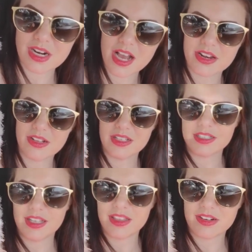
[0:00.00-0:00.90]
idol
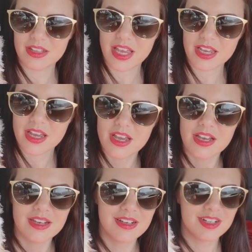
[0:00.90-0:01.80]
and then they're like,
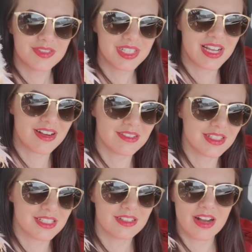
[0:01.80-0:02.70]
no, but now I
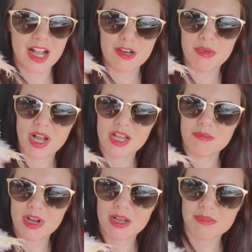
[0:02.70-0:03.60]
want to go hide
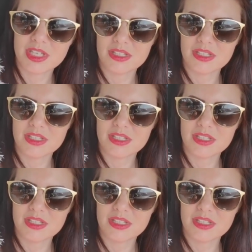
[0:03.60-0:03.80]
behind mommy.